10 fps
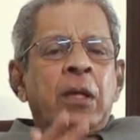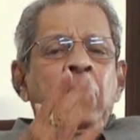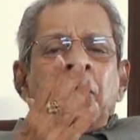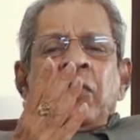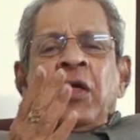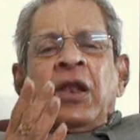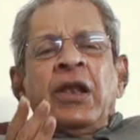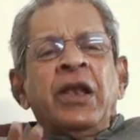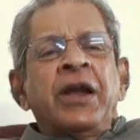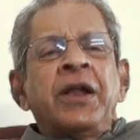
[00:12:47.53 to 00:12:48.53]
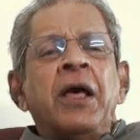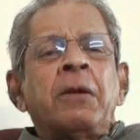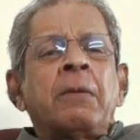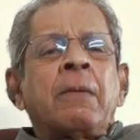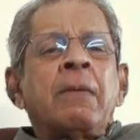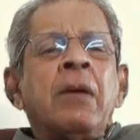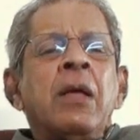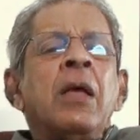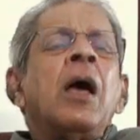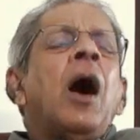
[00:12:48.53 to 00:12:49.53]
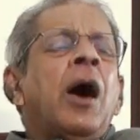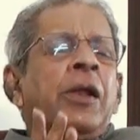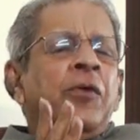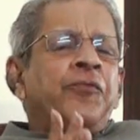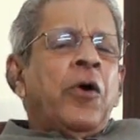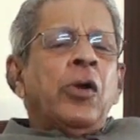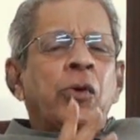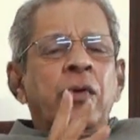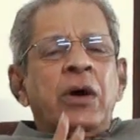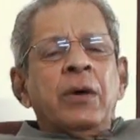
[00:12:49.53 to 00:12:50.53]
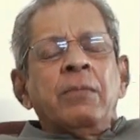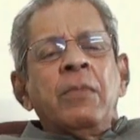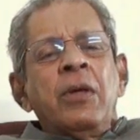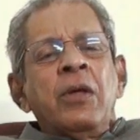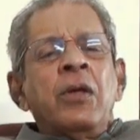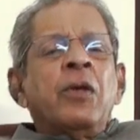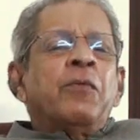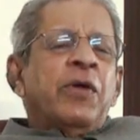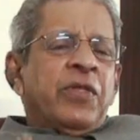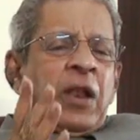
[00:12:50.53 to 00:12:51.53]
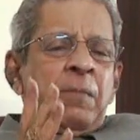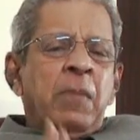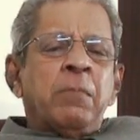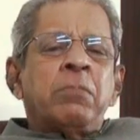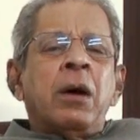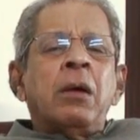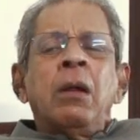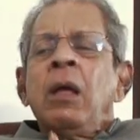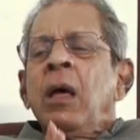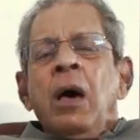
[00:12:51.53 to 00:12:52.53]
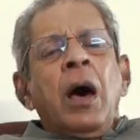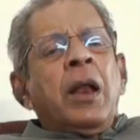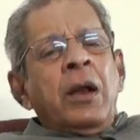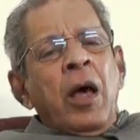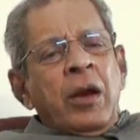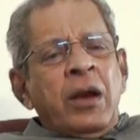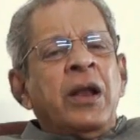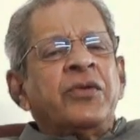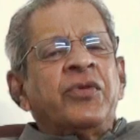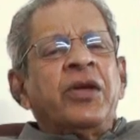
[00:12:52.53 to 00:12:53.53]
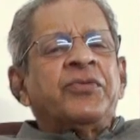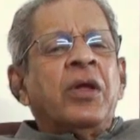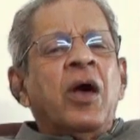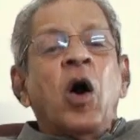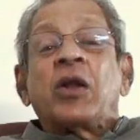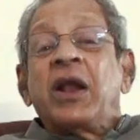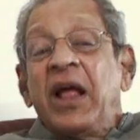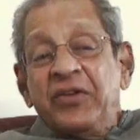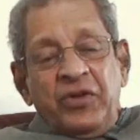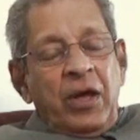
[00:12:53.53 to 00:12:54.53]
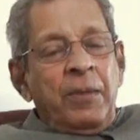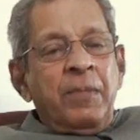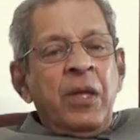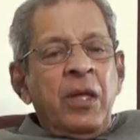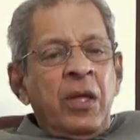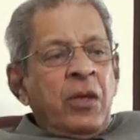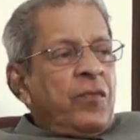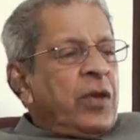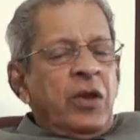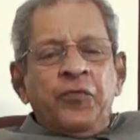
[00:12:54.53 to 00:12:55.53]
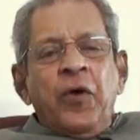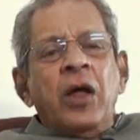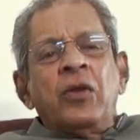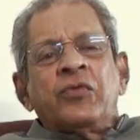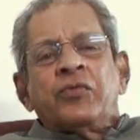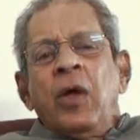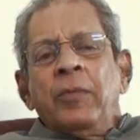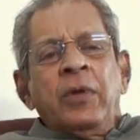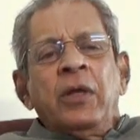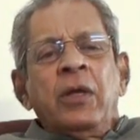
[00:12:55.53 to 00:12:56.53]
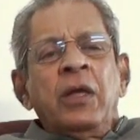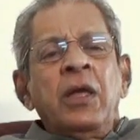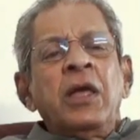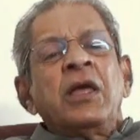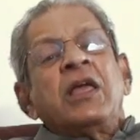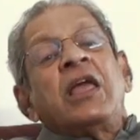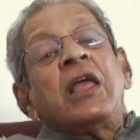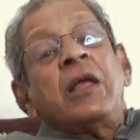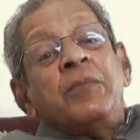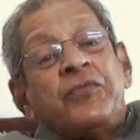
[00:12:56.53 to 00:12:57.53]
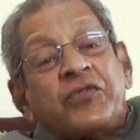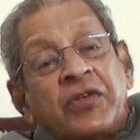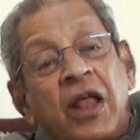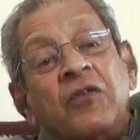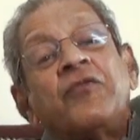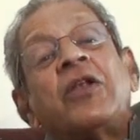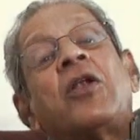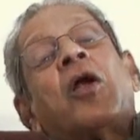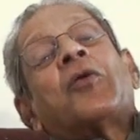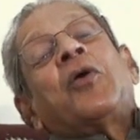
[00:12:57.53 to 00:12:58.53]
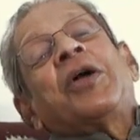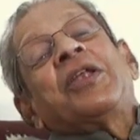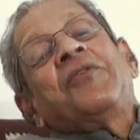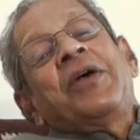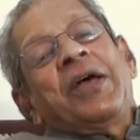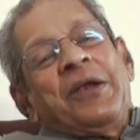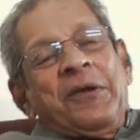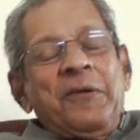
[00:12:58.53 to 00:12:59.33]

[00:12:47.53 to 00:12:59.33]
whether a leader or a follower, whether a member or an organization, organizer, when you follow Swami, he himself will not go anywhere.